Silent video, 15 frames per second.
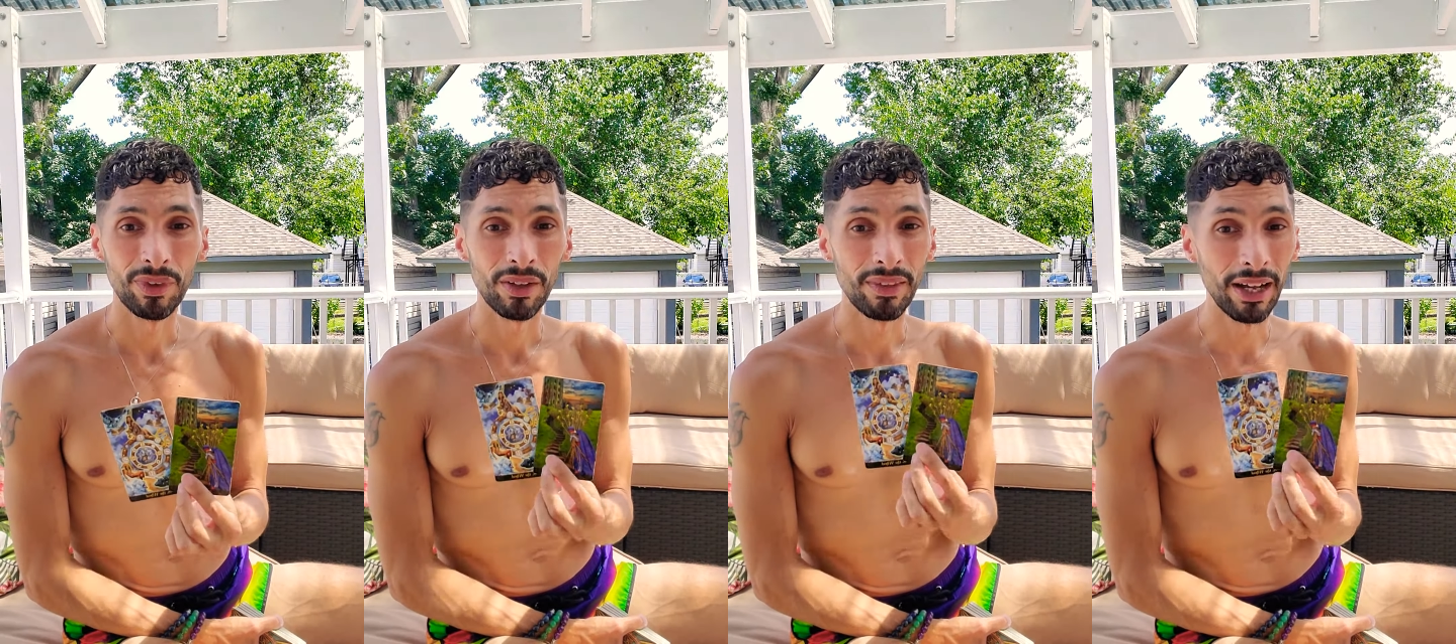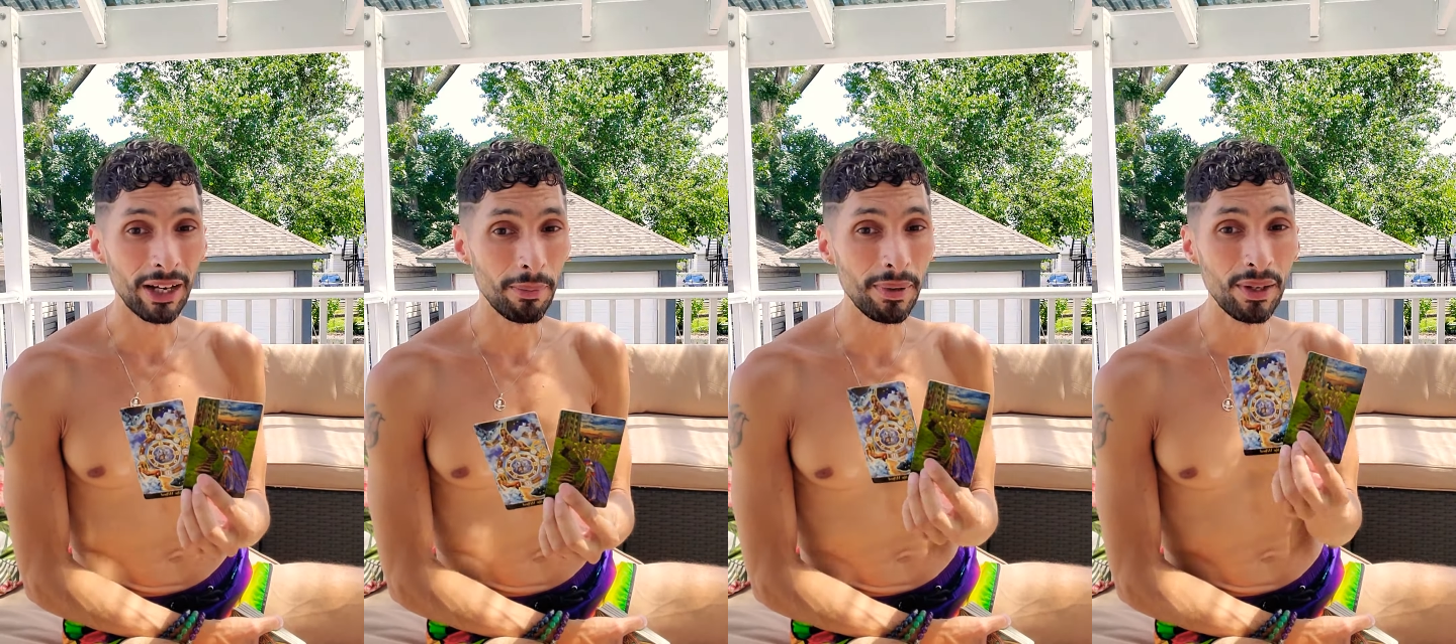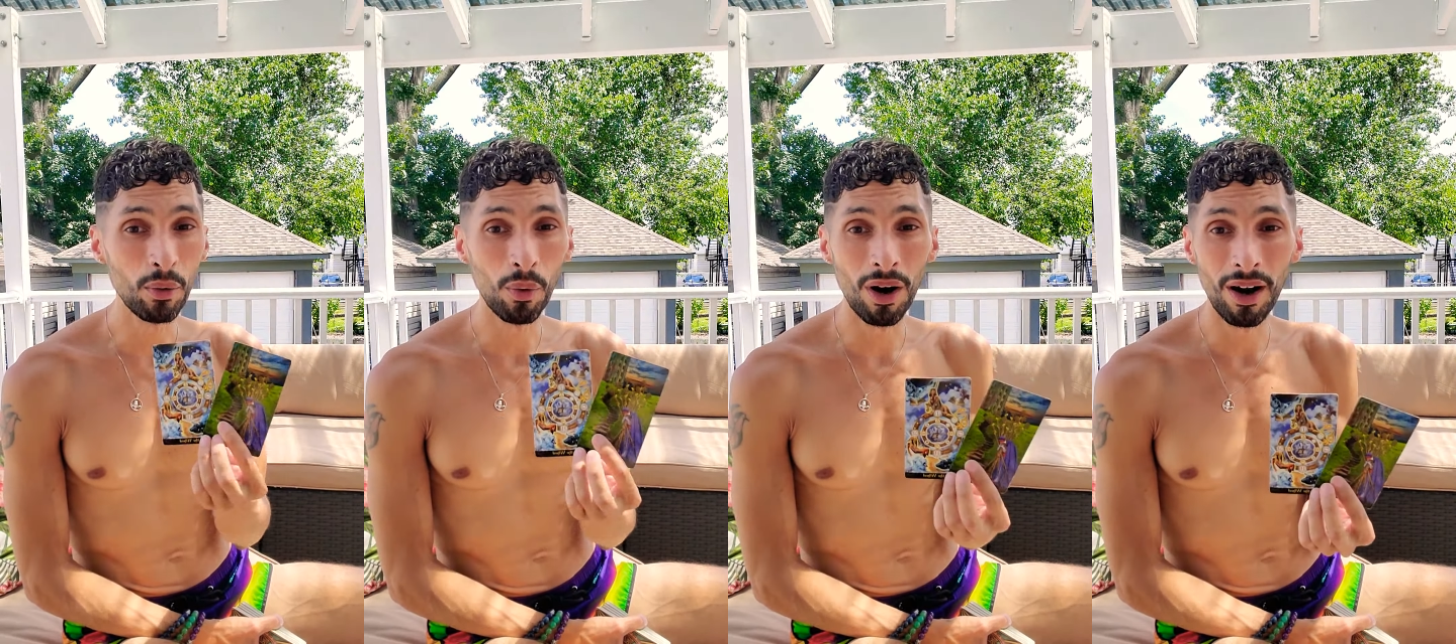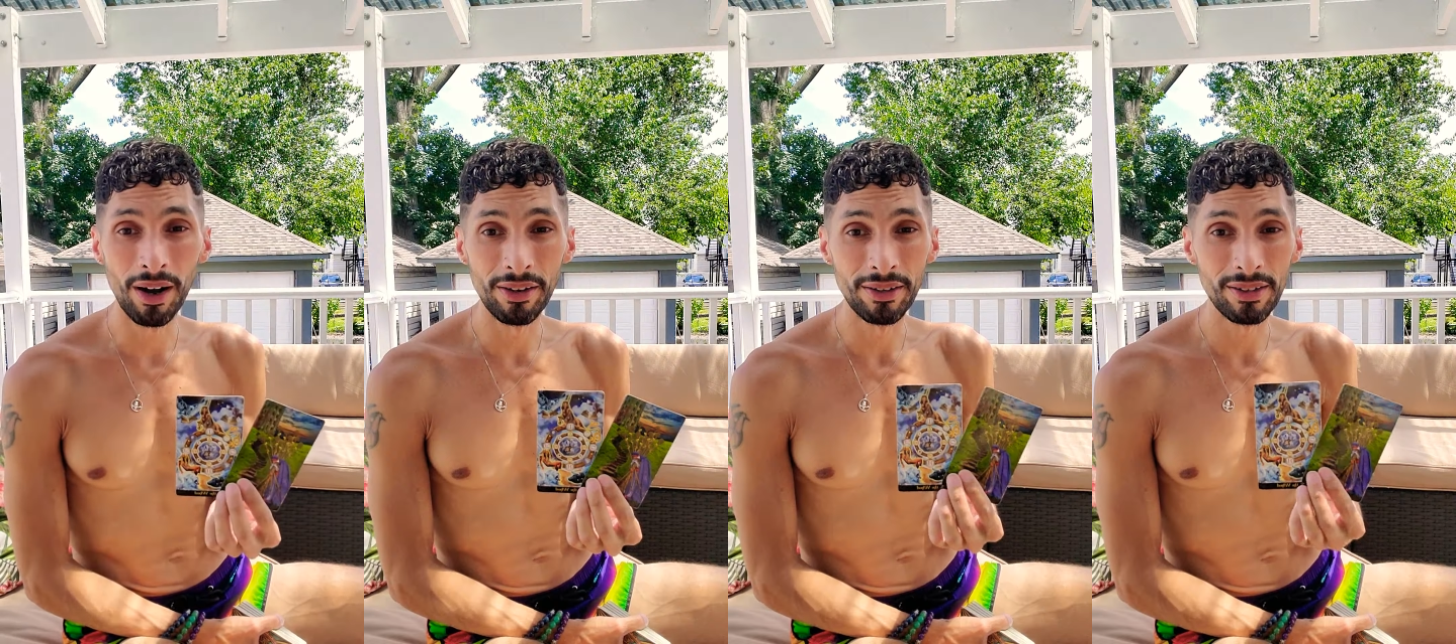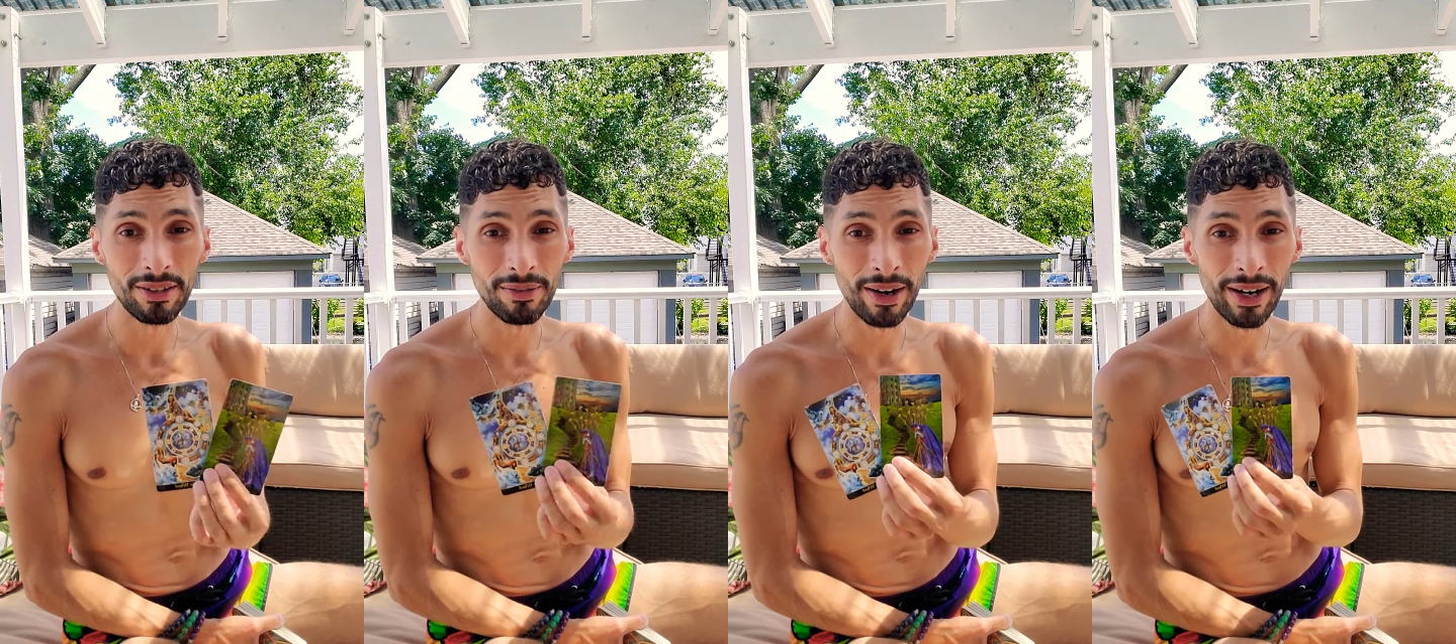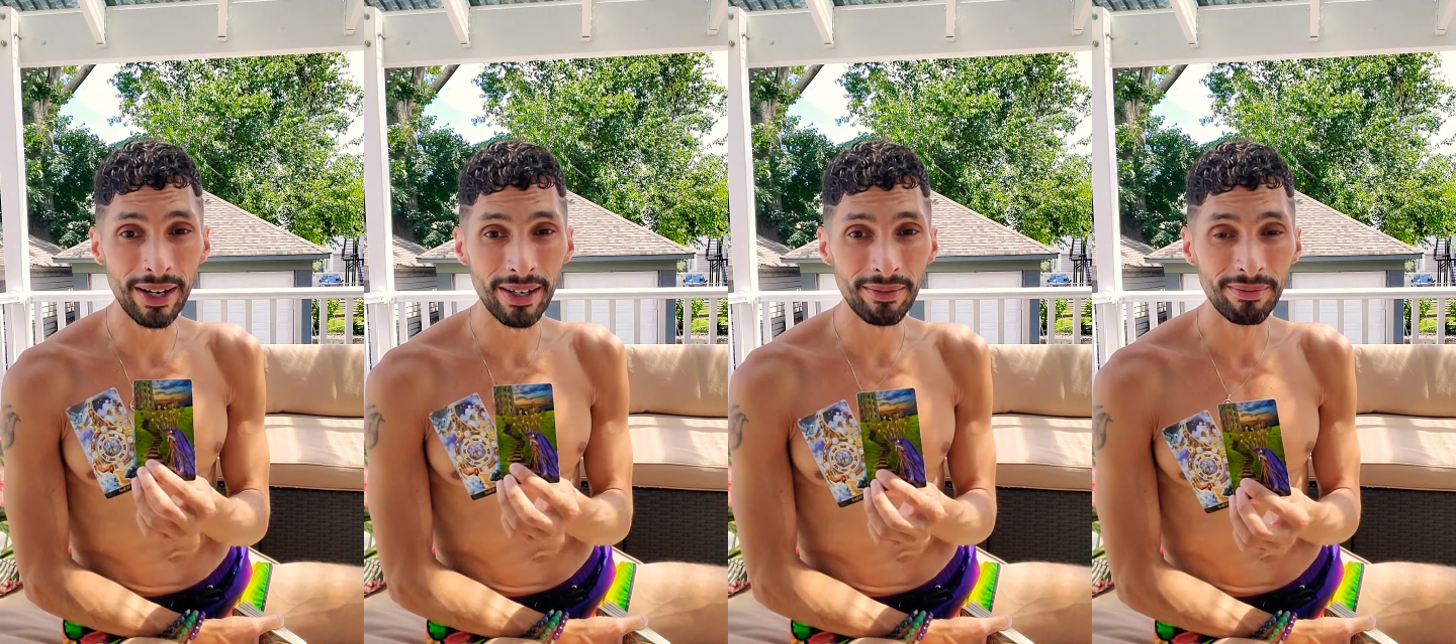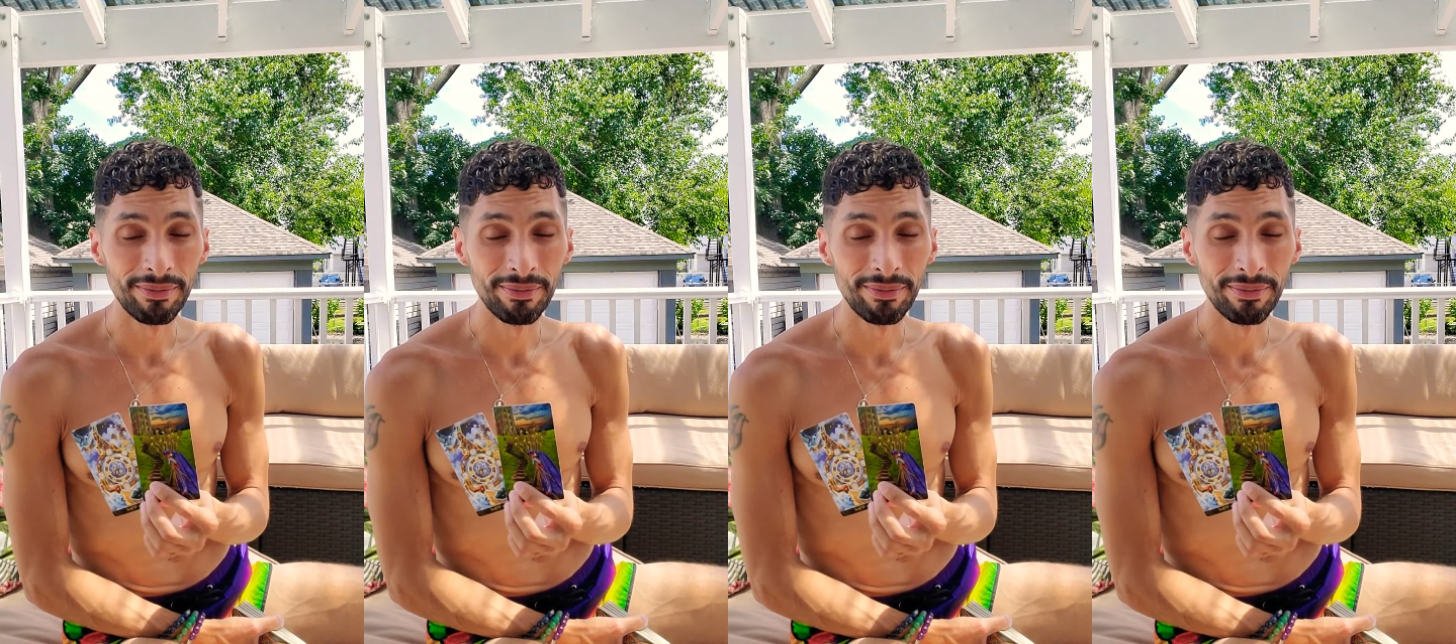That could be the wands, right?